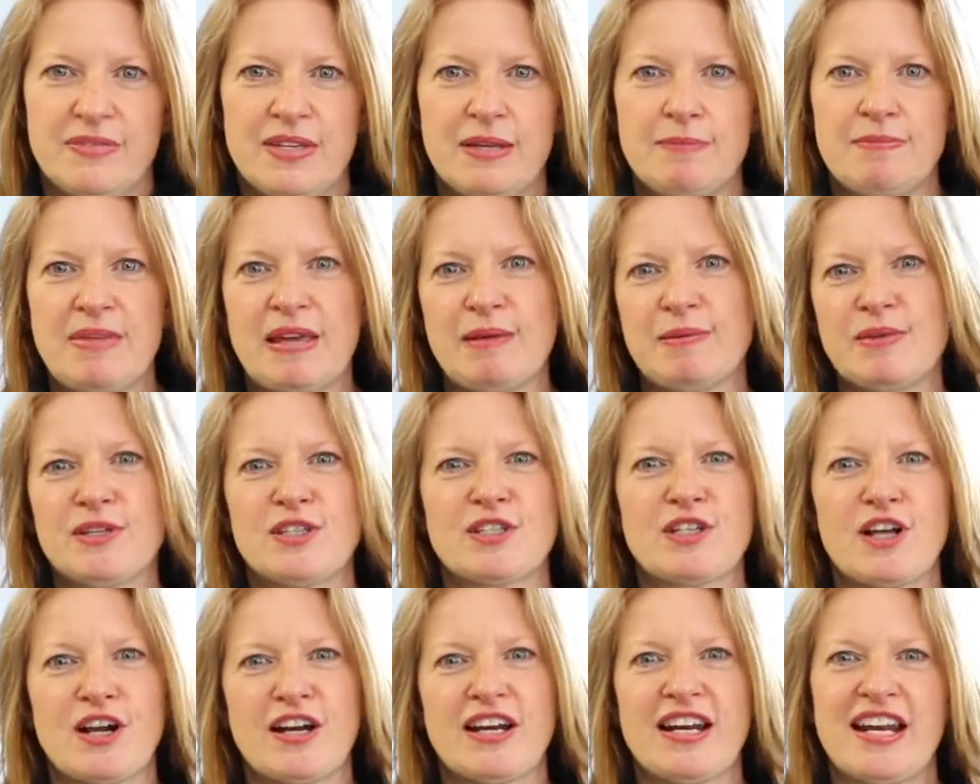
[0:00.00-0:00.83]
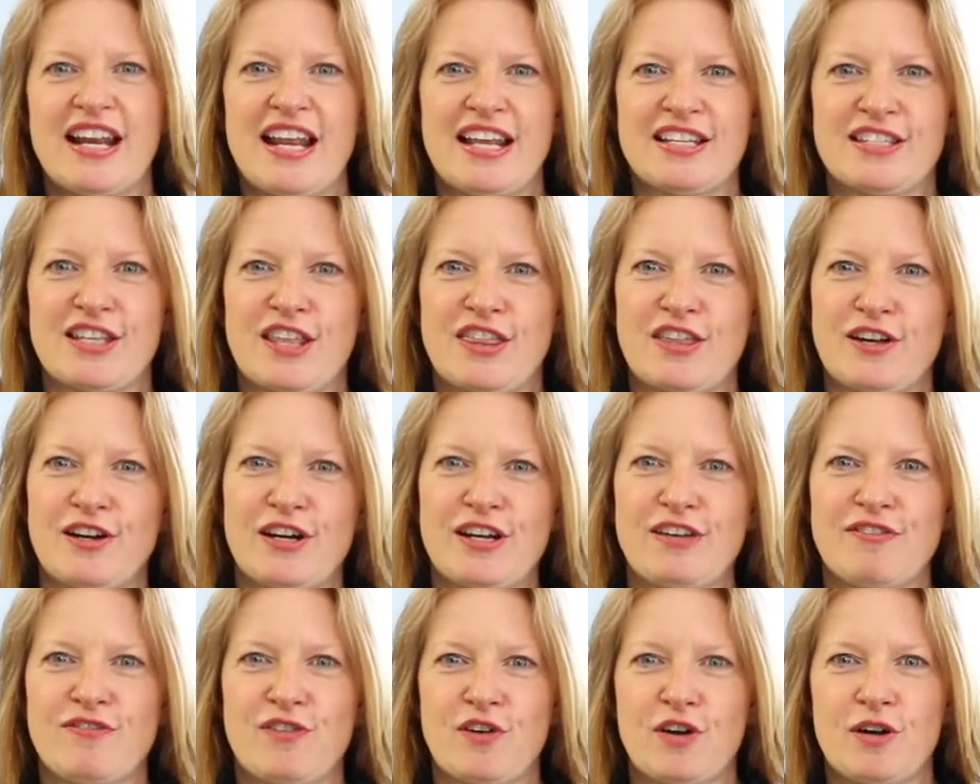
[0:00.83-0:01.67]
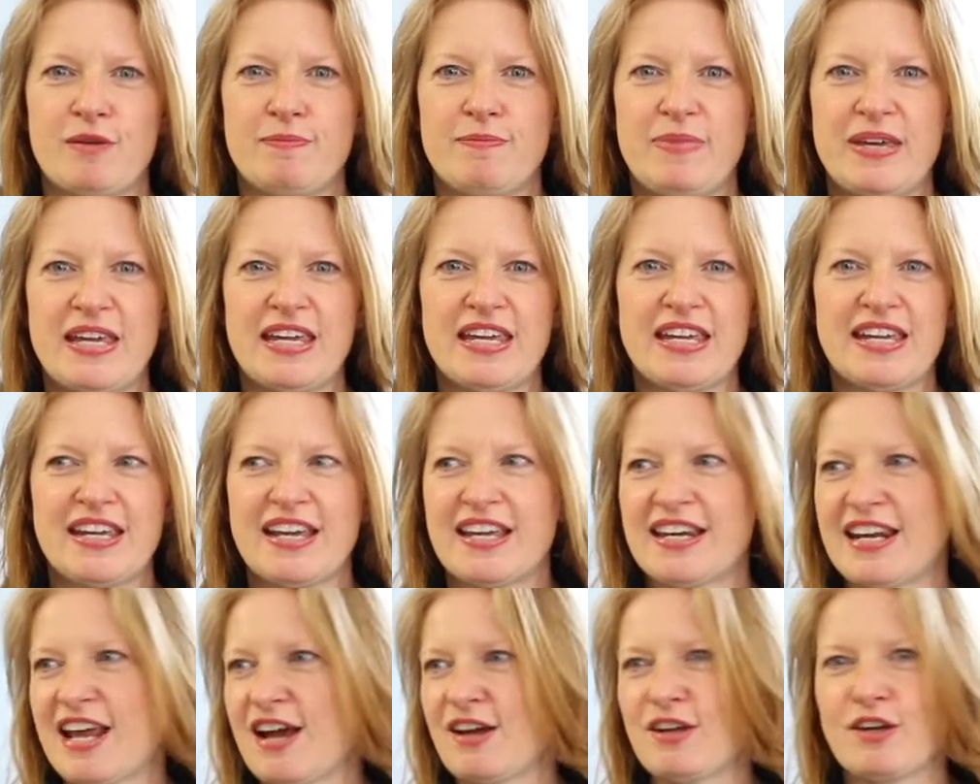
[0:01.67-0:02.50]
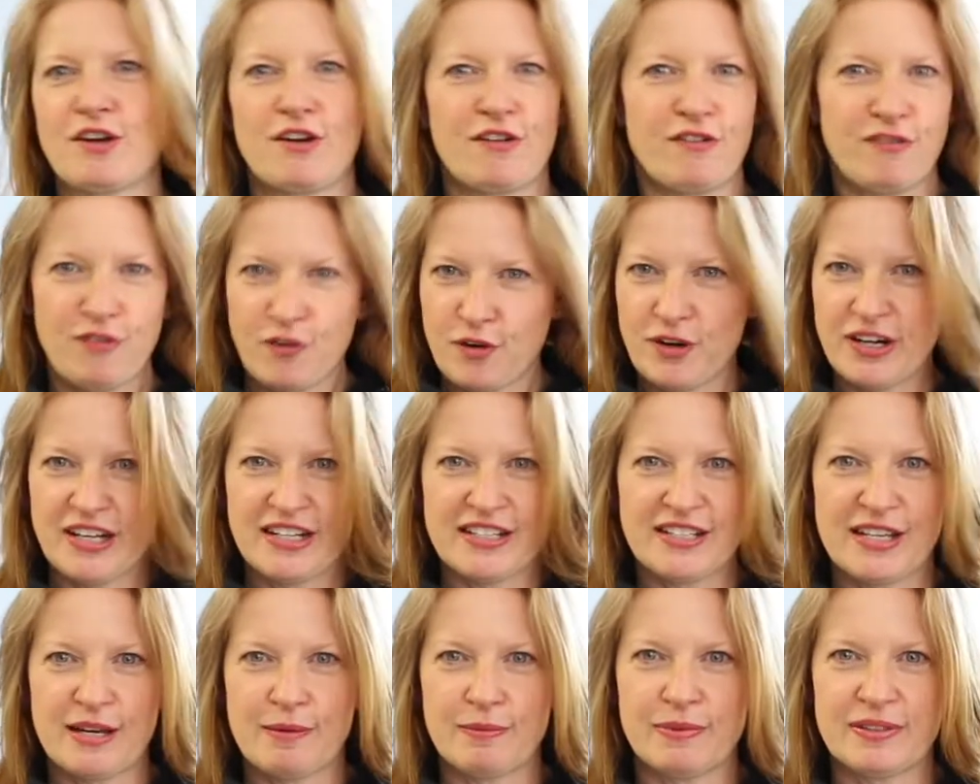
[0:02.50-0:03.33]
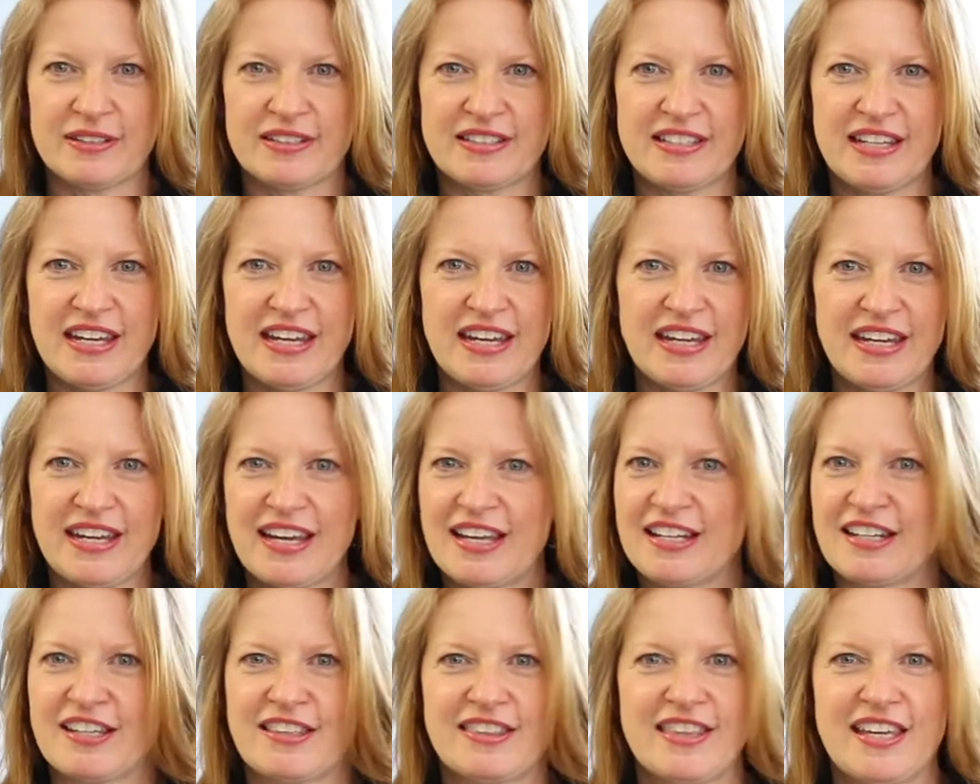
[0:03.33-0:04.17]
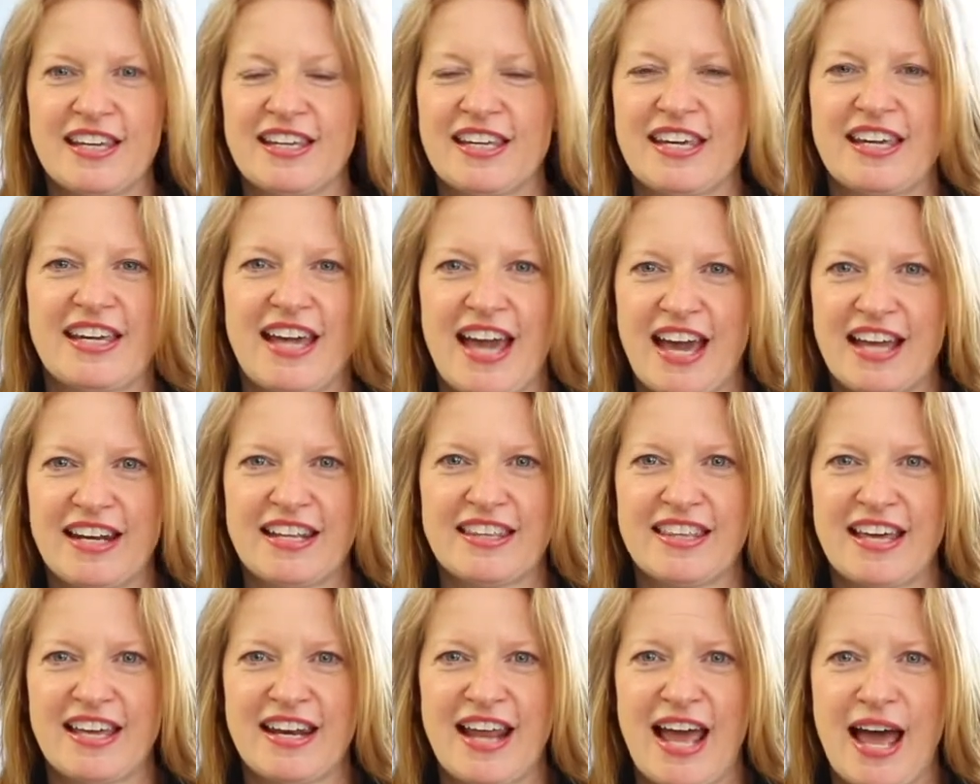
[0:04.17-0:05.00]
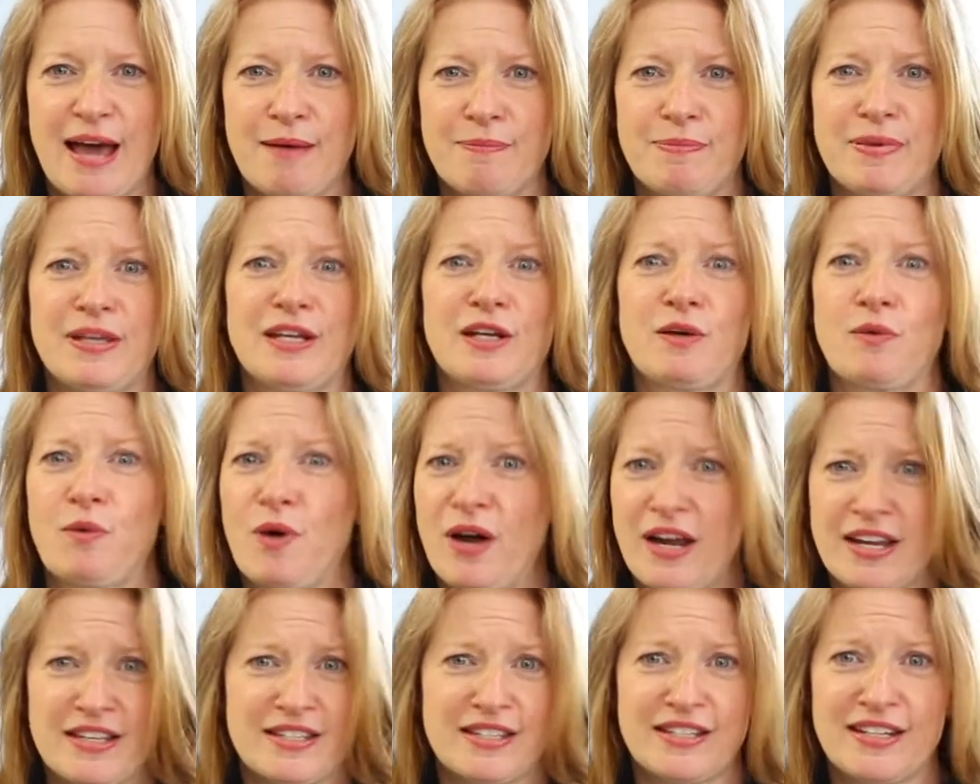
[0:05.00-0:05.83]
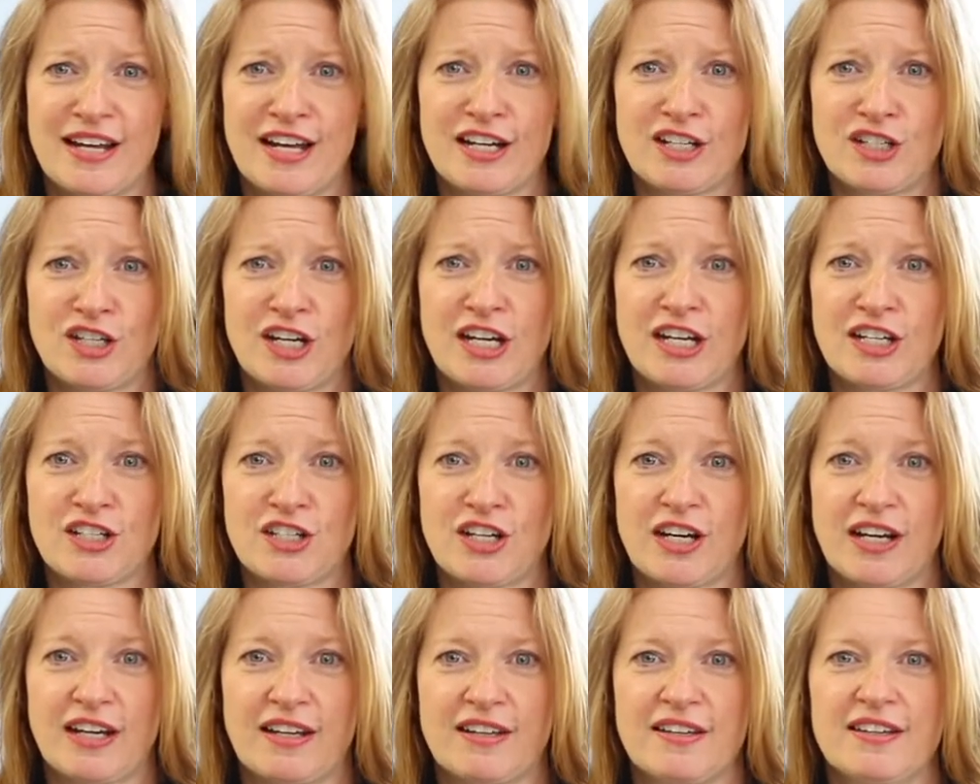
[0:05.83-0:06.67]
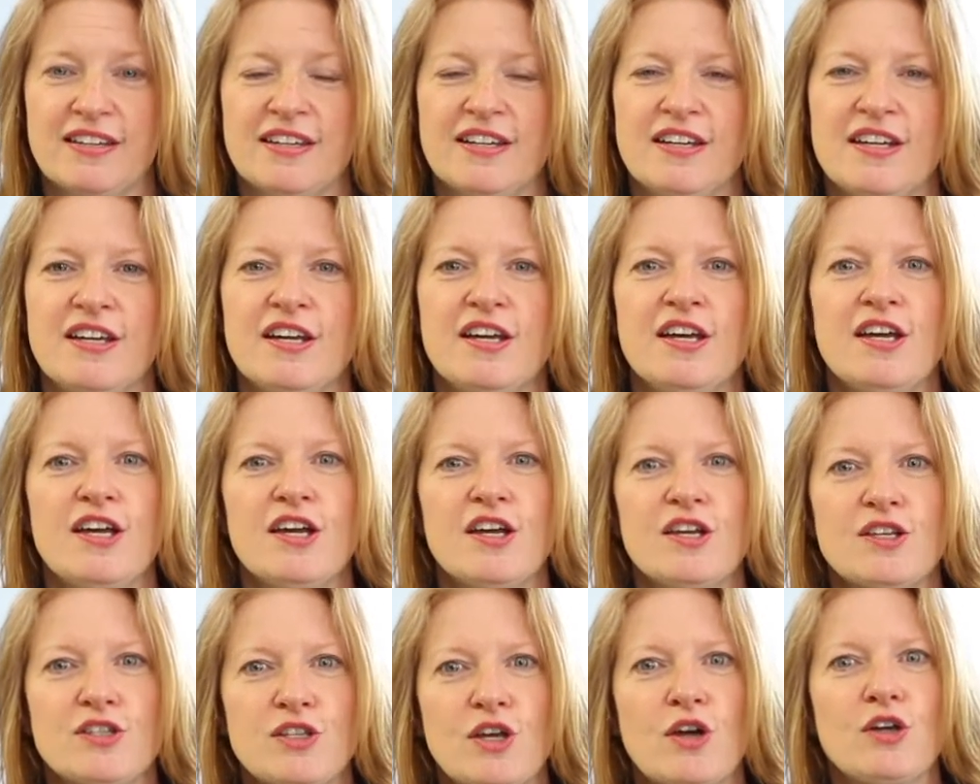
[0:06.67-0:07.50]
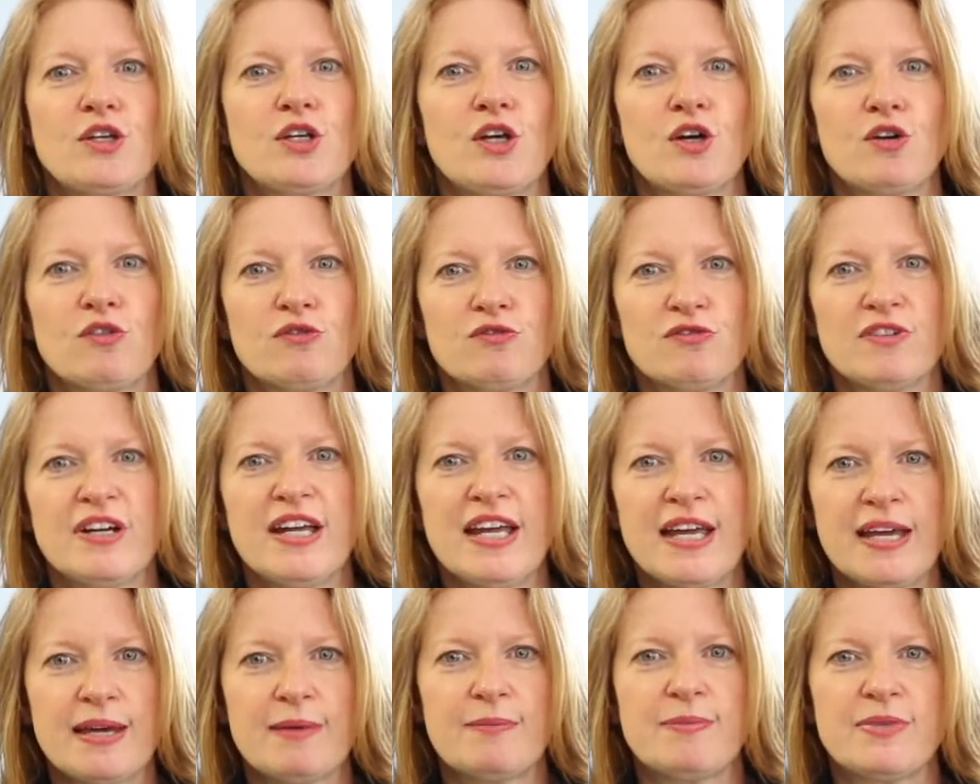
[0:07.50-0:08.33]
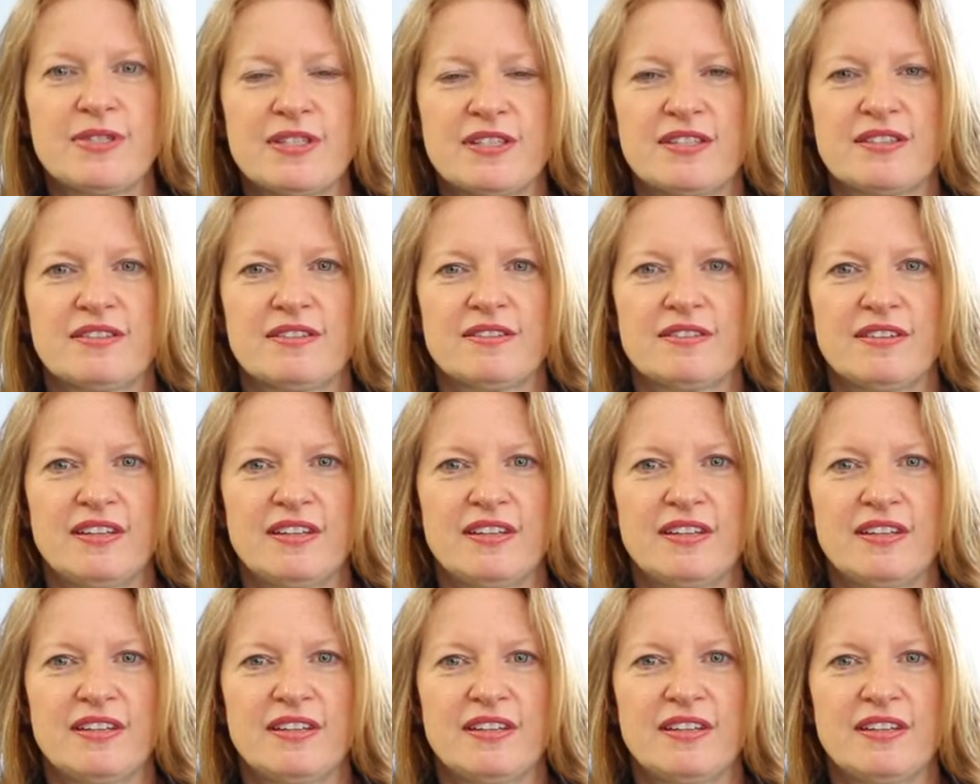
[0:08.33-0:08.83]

Maybe you started as a 34B and now you're a 40 double D and you're thinking, how did that happen and why is it not changing? So your ribs,